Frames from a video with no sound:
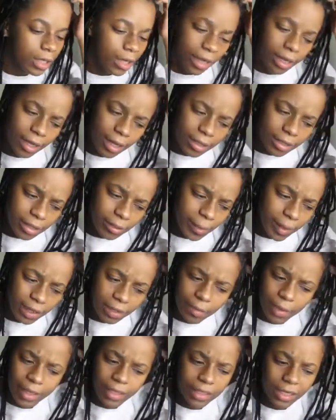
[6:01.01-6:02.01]
and I cut them out
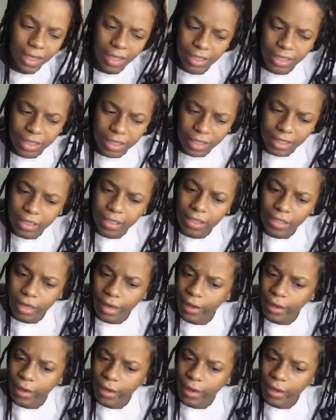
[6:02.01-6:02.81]
of my diet, and